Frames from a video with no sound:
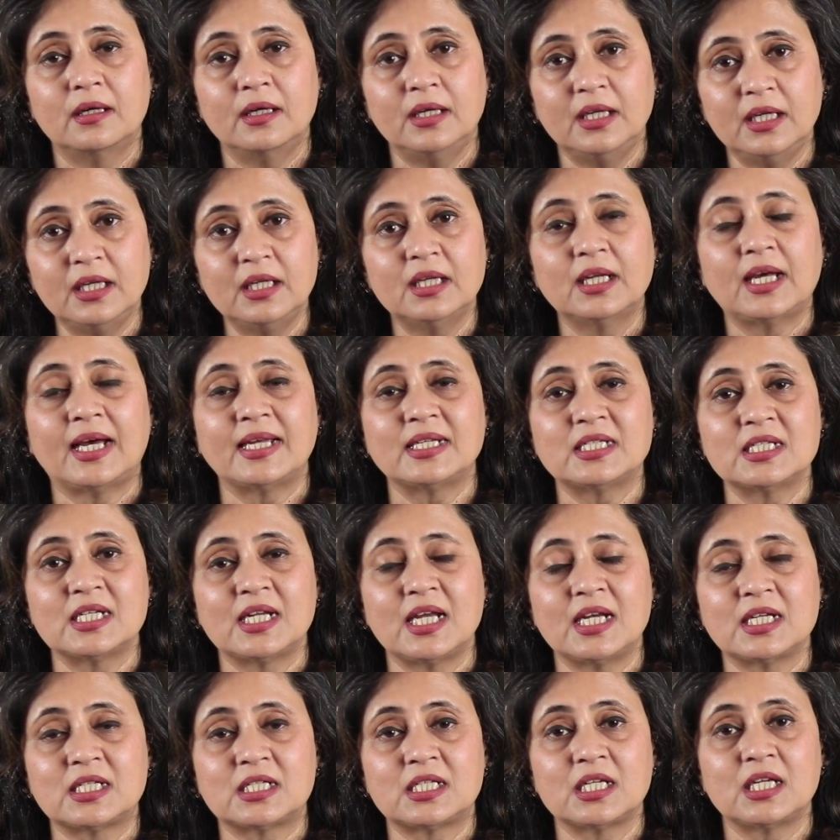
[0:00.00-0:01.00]
in
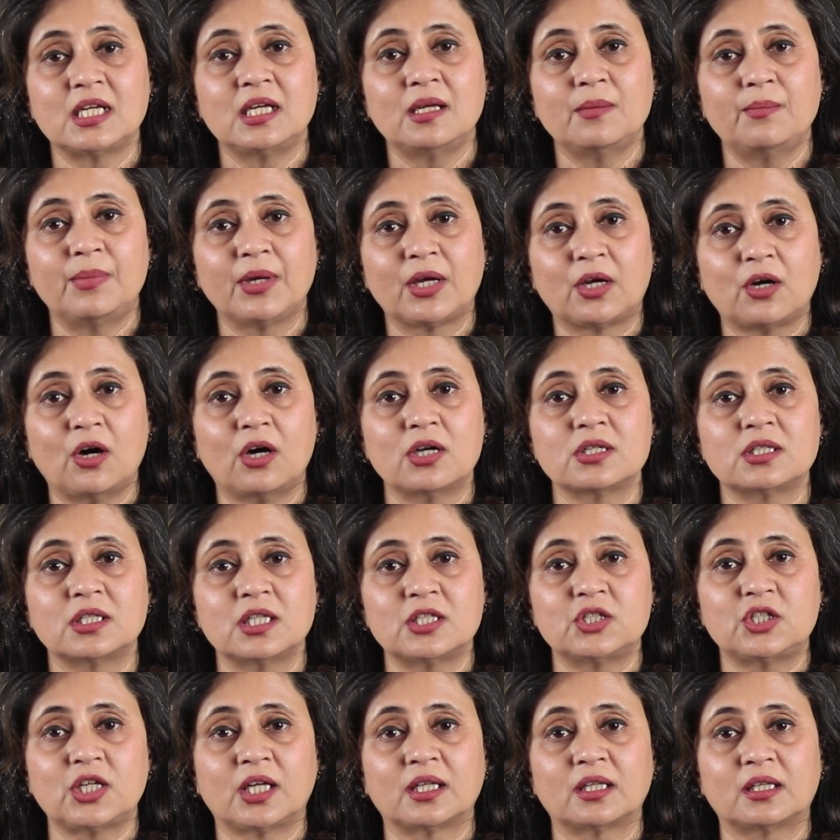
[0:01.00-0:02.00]
1980 because the
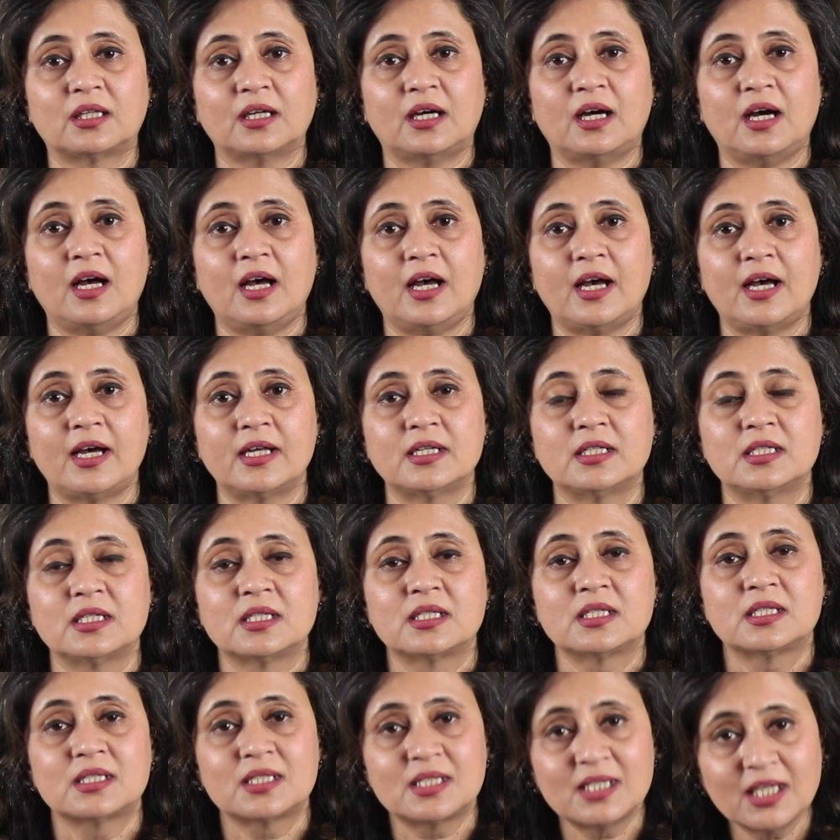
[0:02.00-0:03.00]
Janata had
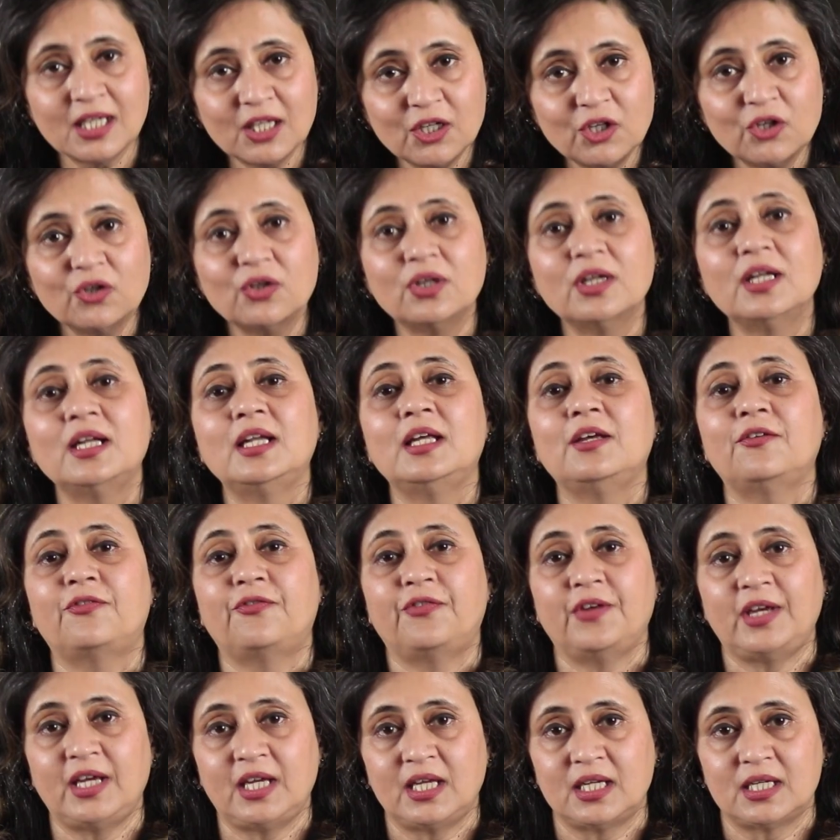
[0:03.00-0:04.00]
singularly
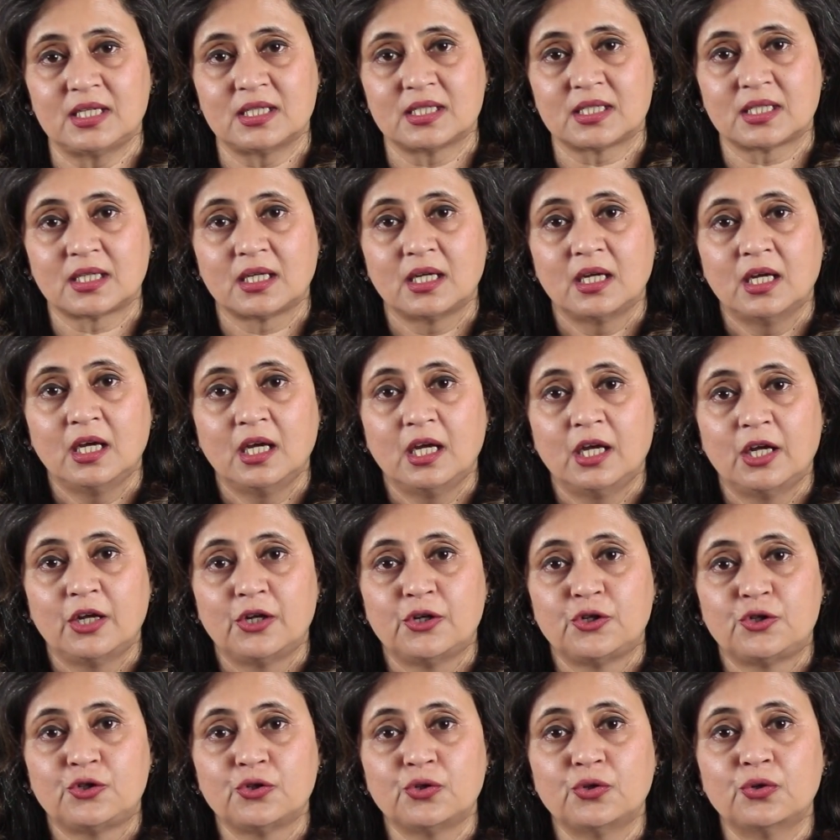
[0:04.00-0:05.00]
failed
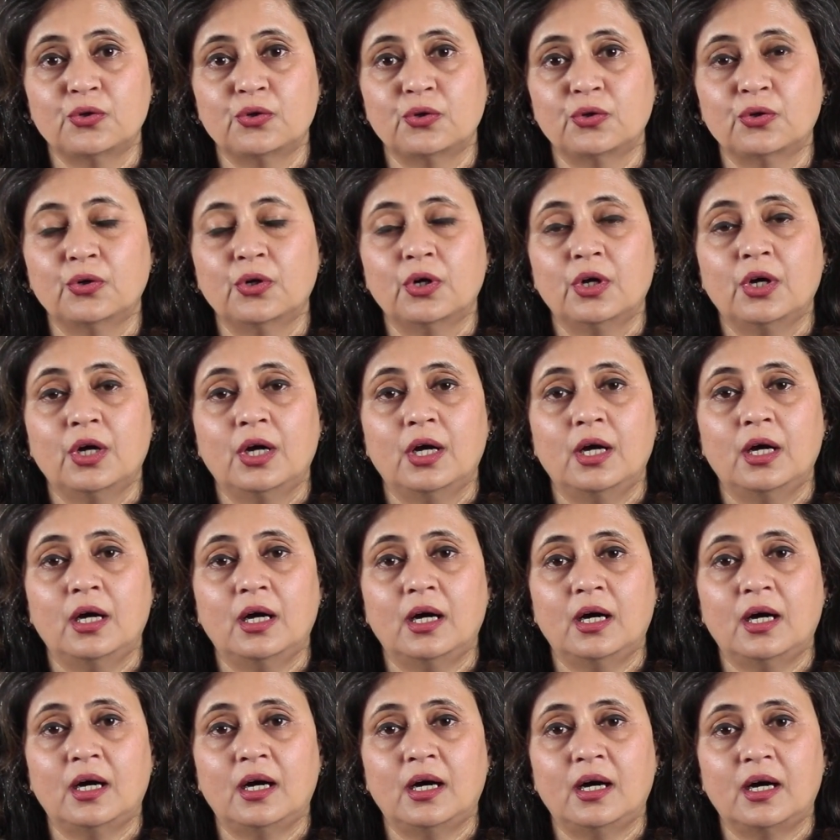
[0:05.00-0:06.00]
to
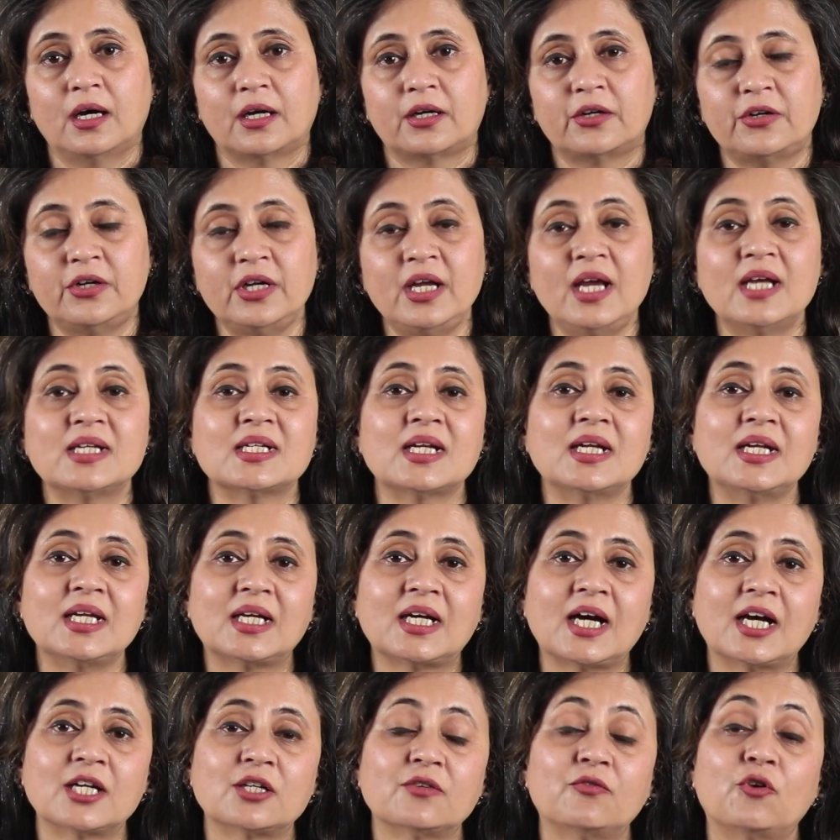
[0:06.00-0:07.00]
create any
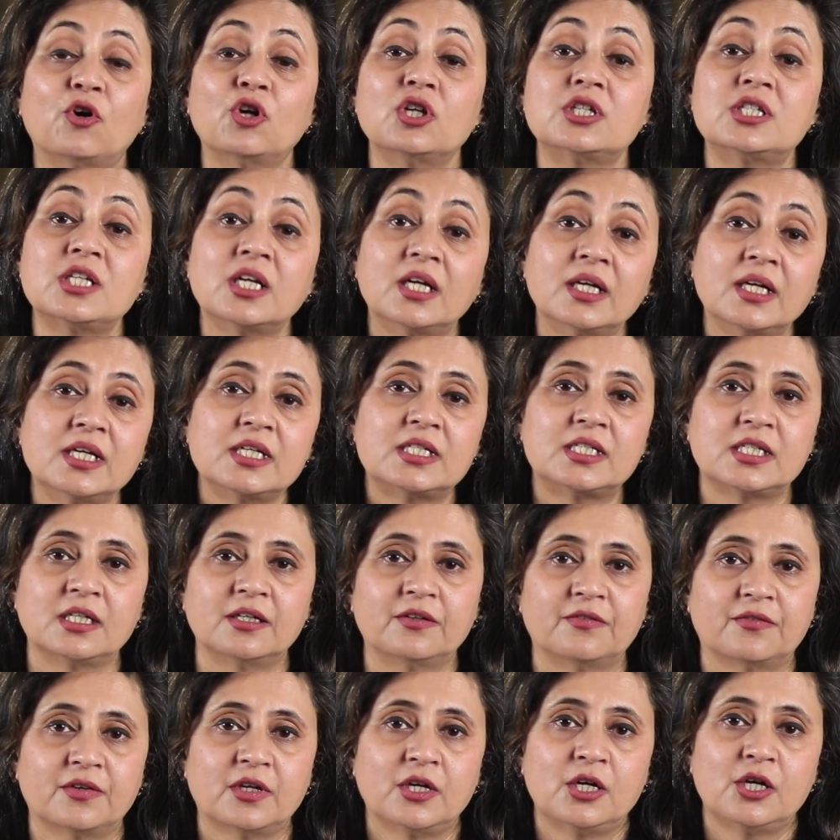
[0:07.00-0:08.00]
kind of
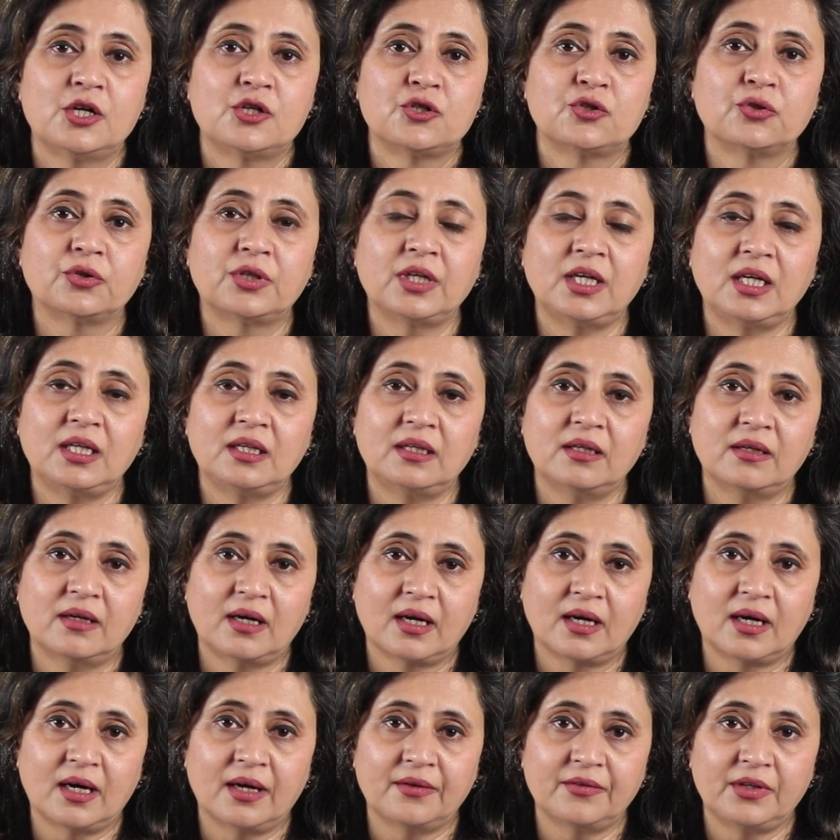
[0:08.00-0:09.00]
alternative to the
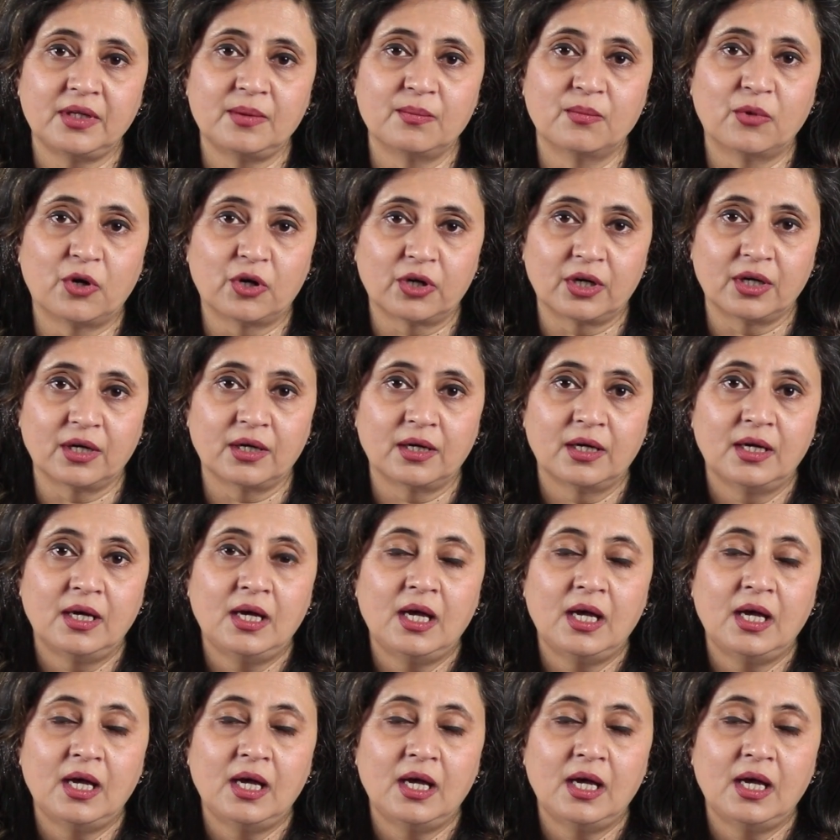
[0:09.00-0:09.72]
Indira Gandhi model.